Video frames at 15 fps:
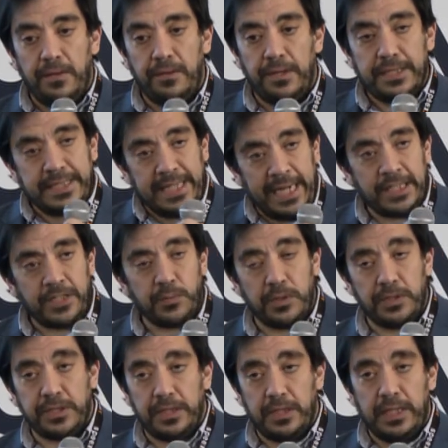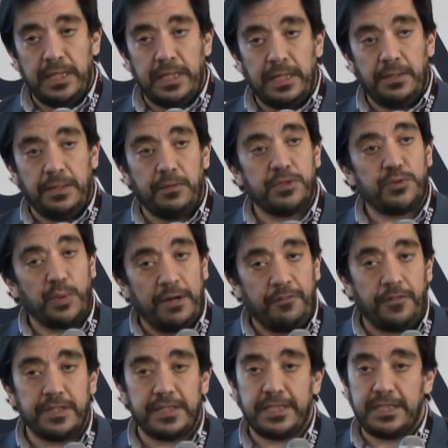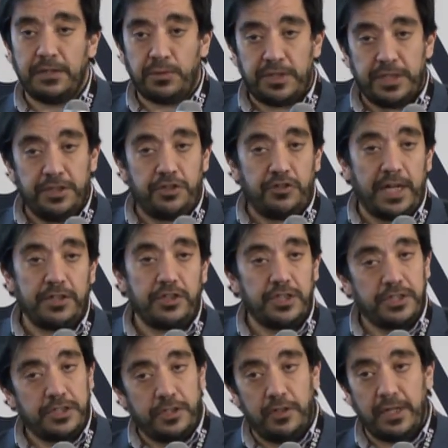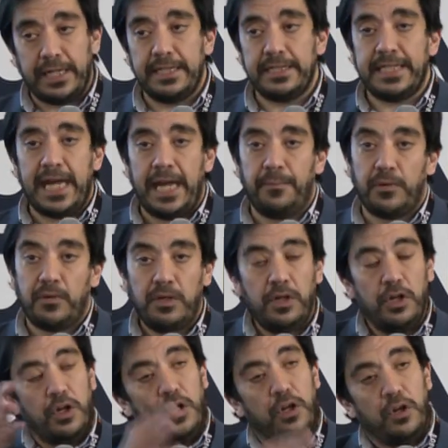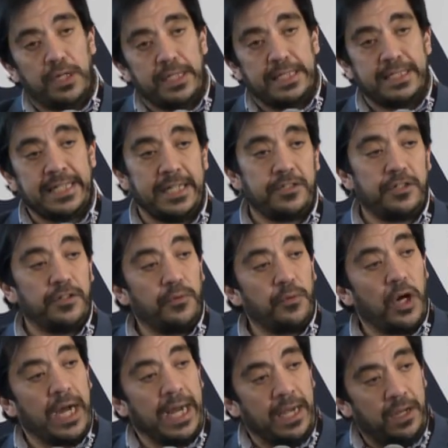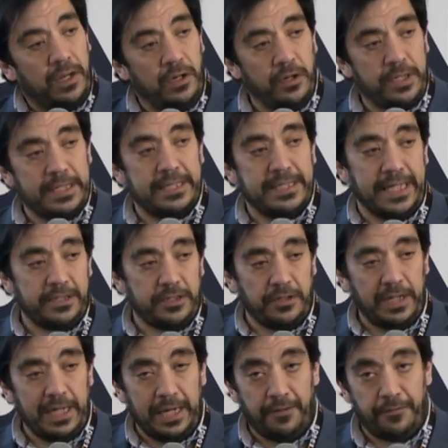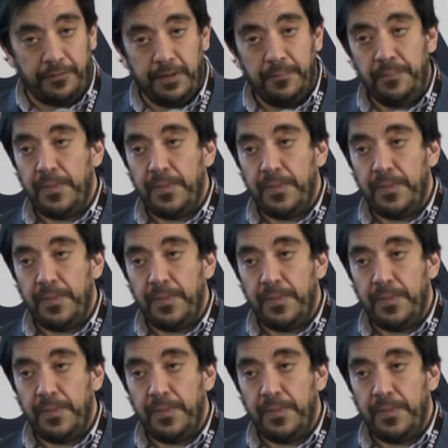text was, there was references, there was instructions to look at a table, look at the text on the right, look at the text on the left.